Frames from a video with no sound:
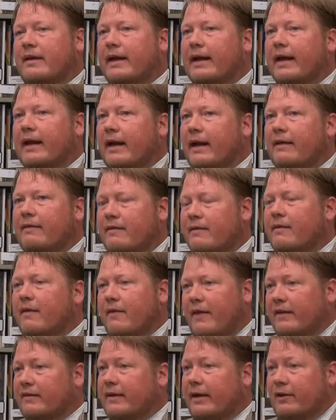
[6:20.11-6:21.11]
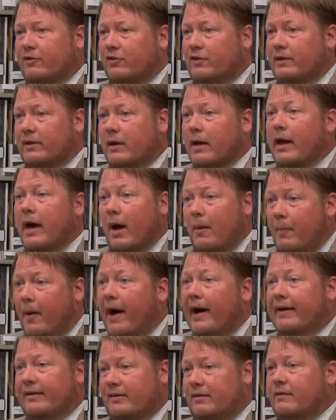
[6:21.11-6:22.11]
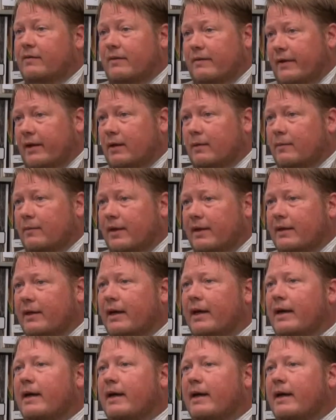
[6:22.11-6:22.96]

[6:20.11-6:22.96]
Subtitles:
And I think that that's actually a positive development.